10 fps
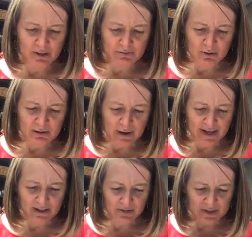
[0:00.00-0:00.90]
you have to read
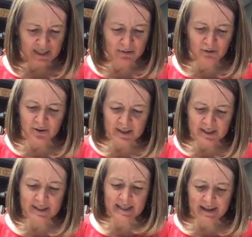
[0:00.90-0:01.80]
back to verse 8, for
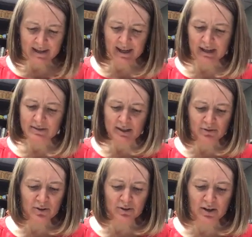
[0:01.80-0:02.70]
his sake I have
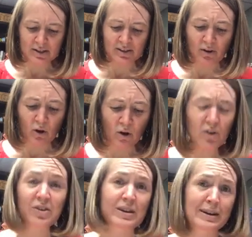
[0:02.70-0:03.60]
suffered the loss of
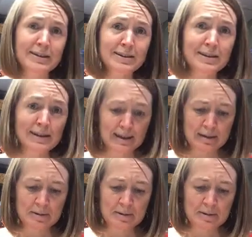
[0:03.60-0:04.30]
all things,